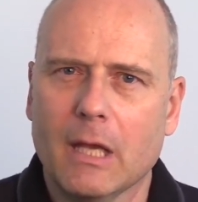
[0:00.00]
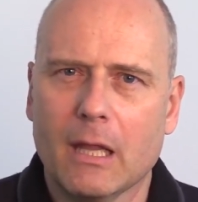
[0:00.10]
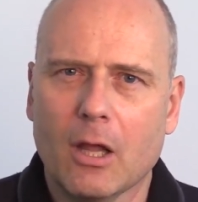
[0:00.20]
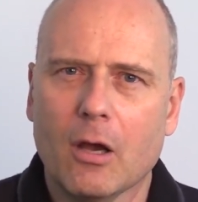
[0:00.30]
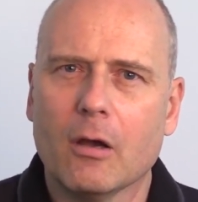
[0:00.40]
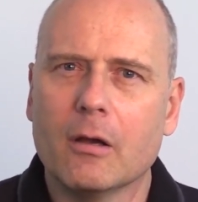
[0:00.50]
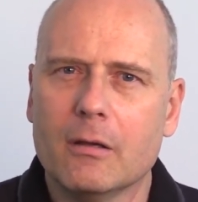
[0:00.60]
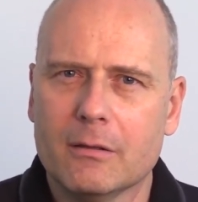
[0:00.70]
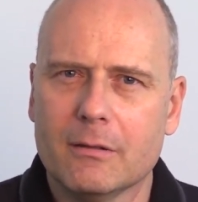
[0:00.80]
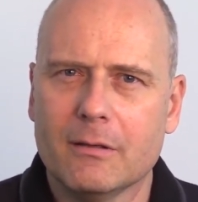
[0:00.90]
A long,
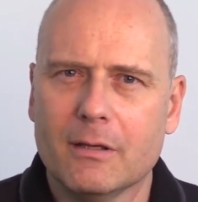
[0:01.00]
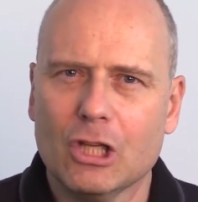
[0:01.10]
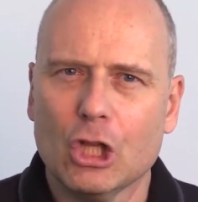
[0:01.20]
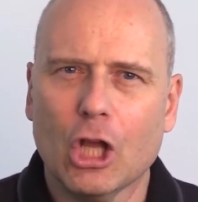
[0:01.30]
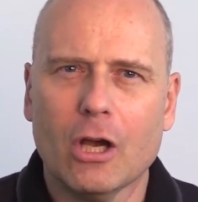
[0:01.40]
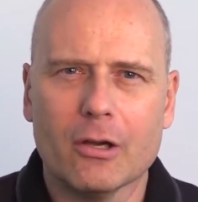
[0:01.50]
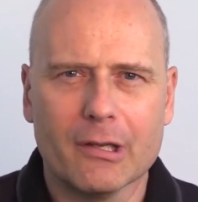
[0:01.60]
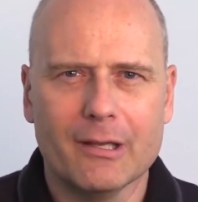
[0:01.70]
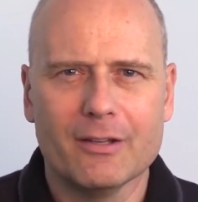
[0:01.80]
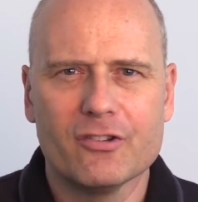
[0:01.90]

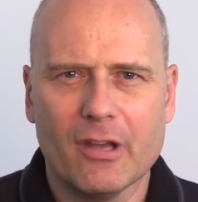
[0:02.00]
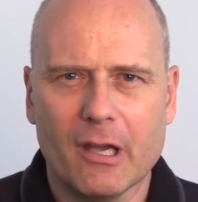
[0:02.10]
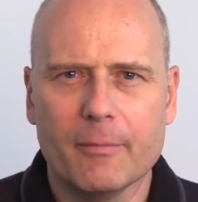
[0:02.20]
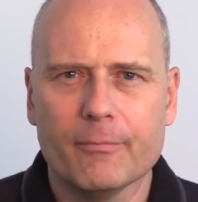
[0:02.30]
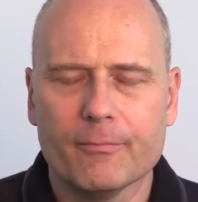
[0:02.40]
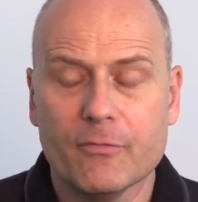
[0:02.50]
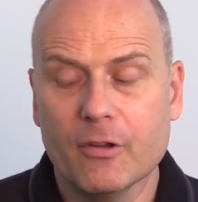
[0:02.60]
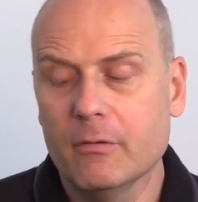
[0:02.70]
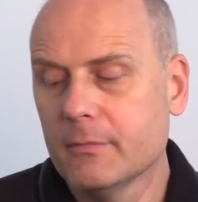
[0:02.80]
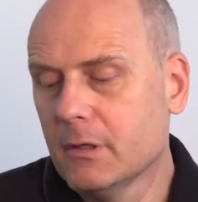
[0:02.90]
long time.
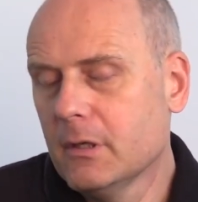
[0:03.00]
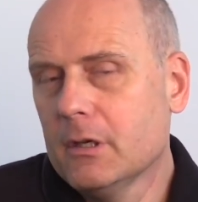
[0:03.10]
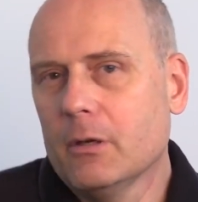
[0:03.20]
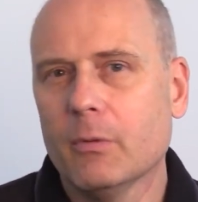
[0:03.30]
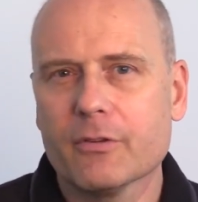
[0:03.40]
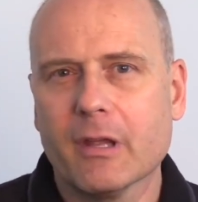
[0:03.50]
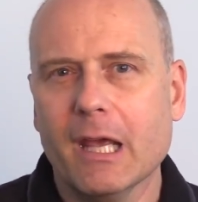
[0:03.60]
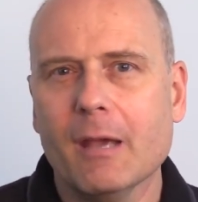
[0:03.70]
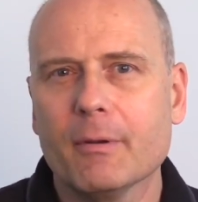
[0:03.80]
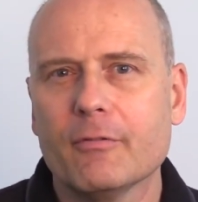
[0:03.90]
So, what's
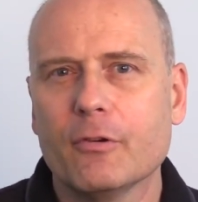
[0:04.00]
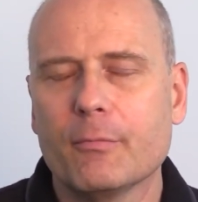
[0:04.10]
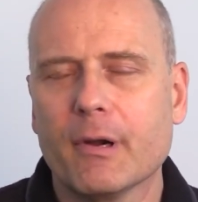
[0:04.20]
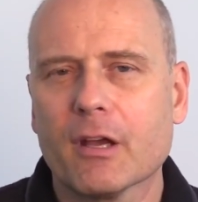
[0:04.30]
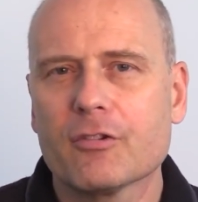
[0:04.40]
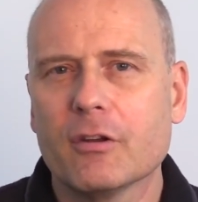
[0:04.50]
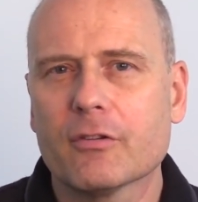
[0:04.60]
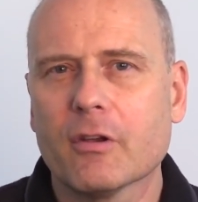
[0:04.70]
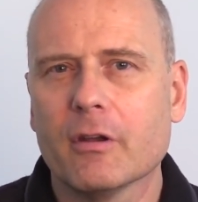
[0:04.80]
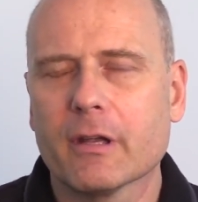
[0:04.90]
going to happen? Food production
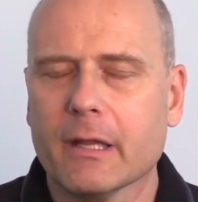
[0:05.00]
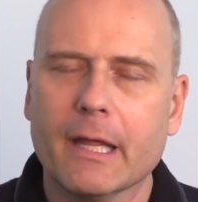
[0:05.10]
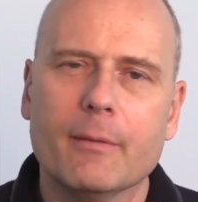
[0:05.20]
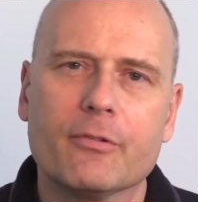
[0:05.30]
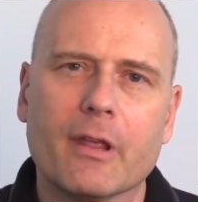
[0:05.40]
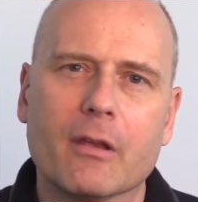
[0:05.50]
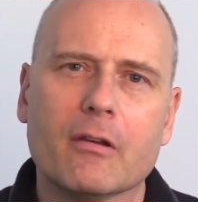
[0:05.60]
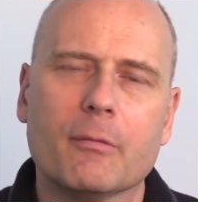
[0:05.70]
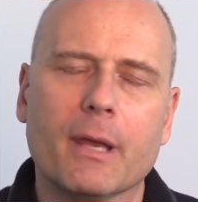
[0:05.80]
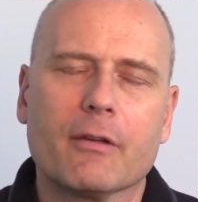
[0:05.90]
is going to collapse. They're
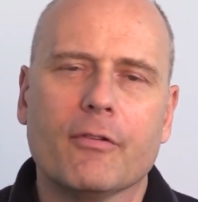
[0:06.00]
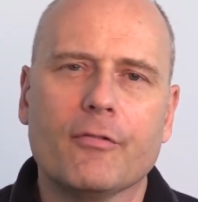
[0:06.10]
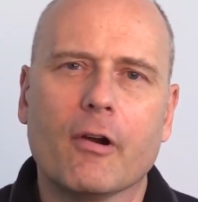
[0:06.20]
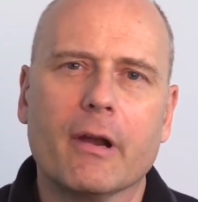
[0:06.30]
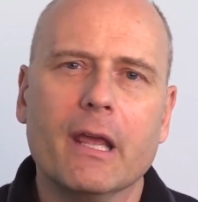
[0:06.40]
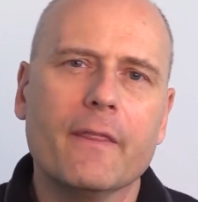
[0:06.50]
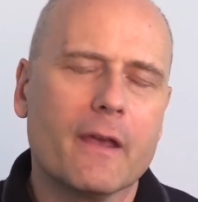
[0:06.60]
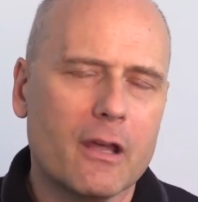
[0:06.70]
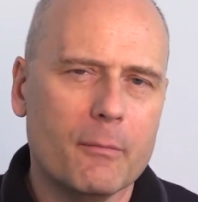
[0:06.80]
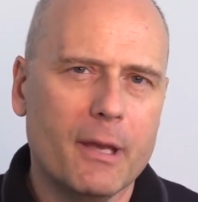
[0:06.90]
going to beg for foreign aid.
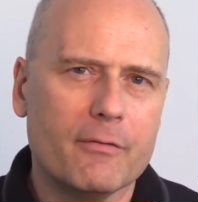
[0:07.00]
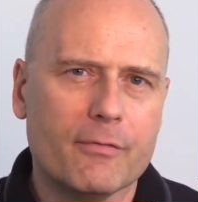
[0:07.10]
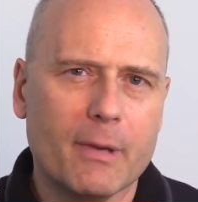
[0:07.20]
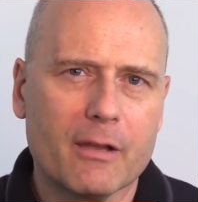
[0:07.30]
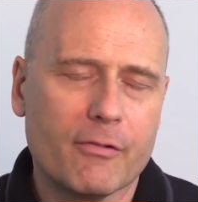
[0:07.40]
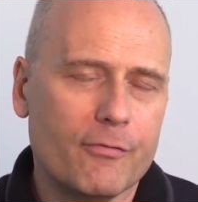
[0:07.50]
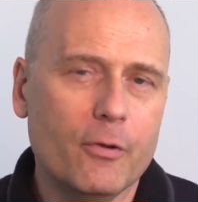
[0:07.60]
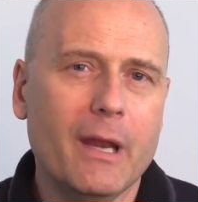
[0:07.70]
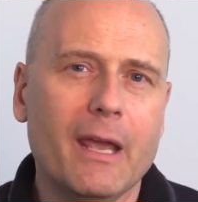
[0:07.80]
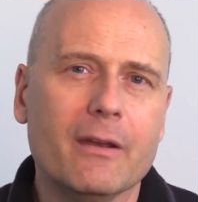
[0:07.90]
They're going to beg for
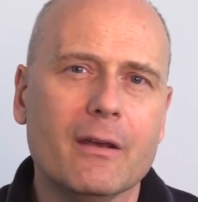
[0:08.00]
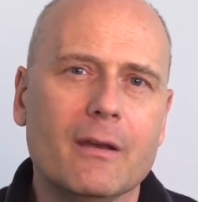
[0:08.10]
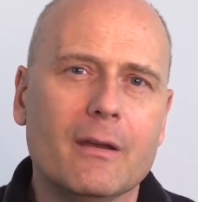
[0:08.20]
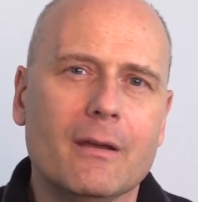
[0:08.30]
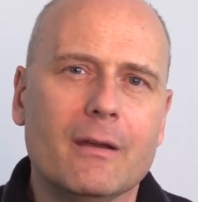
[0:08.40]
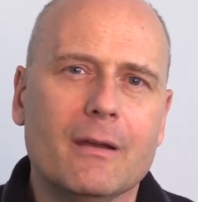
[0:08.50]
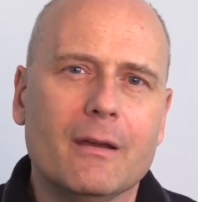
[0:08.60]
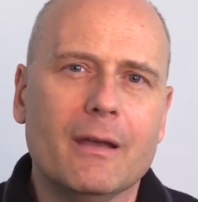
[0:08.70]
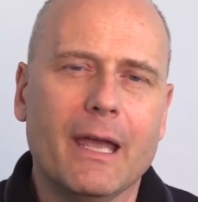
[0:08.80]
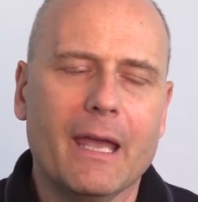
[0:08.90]
food aid.
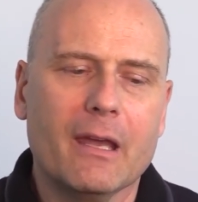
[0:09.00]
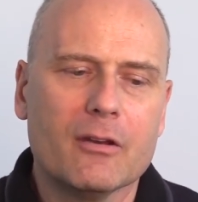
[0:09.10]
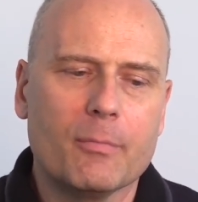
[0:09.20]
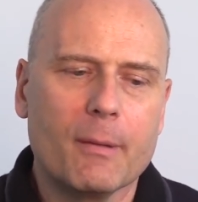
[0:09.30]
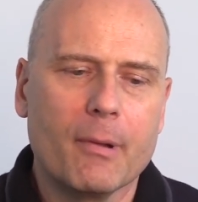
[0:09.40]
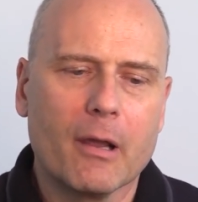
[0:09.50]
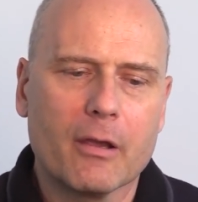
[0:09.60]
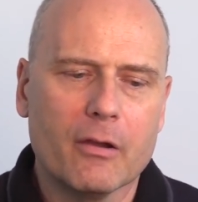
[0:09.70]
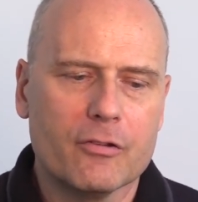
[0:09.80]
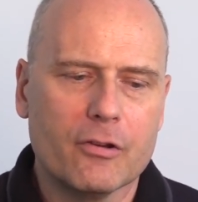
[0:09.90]
And people are
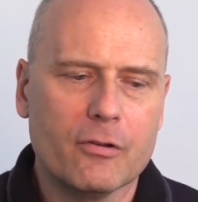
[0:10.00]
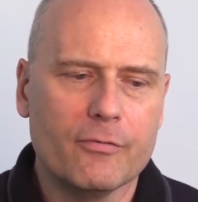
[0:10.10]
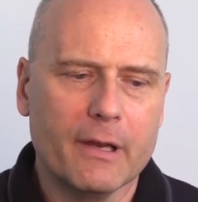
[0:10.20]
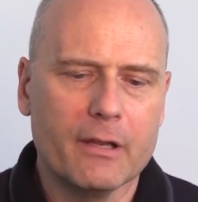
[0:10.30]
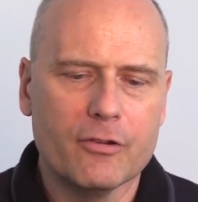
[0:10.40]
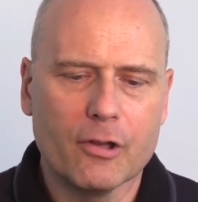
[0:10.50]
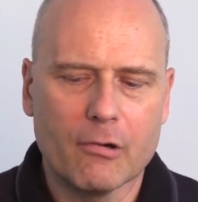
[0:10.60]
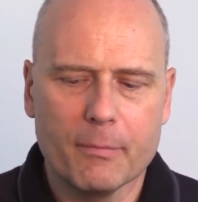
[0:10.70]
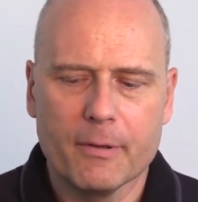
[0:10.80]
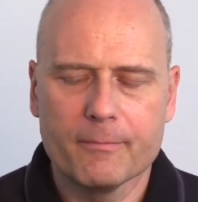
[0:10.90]
going to flee to
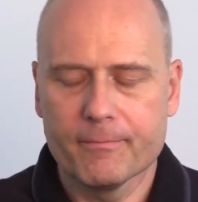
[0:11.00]
Europe.